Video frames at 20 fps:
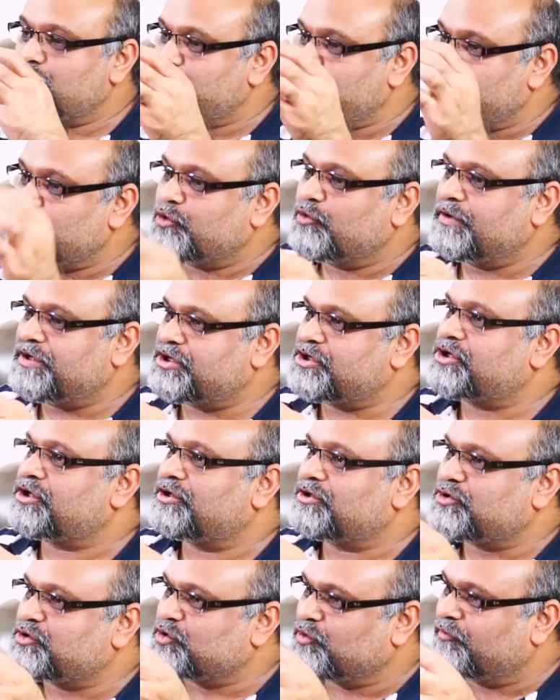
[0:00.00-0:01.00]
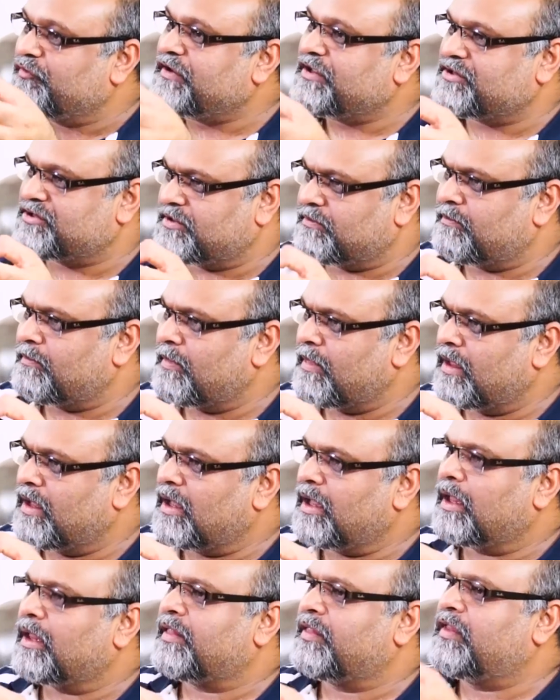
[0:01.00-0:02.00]
Jewish Sufism,
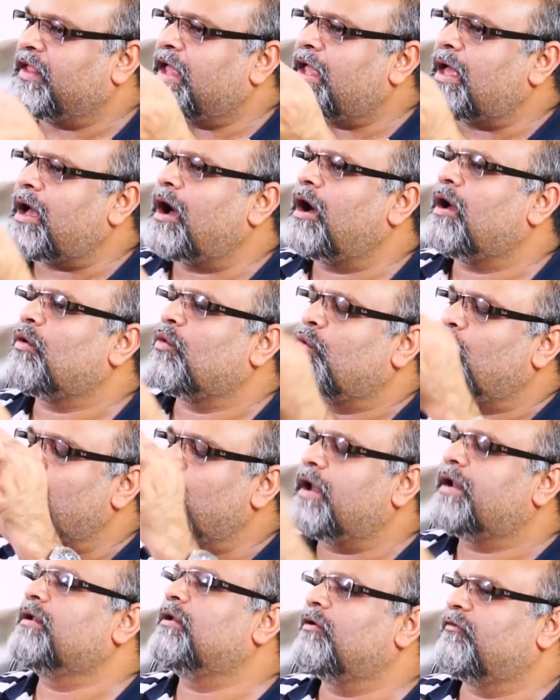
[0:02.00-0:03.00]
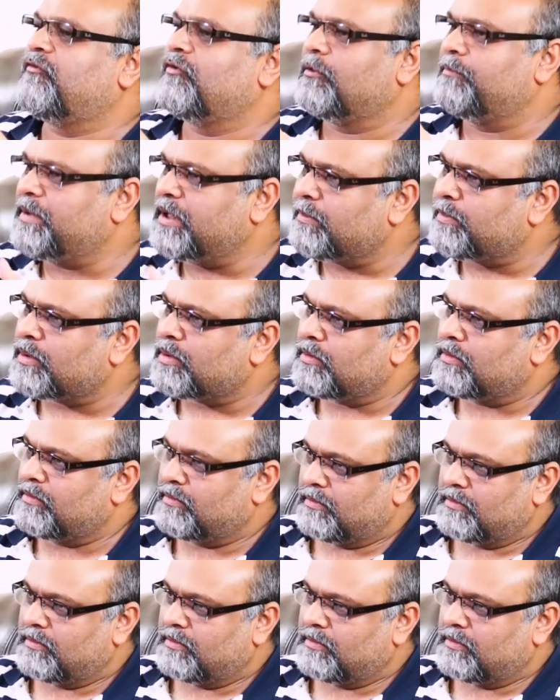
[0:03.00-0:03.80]
they are wonderful people.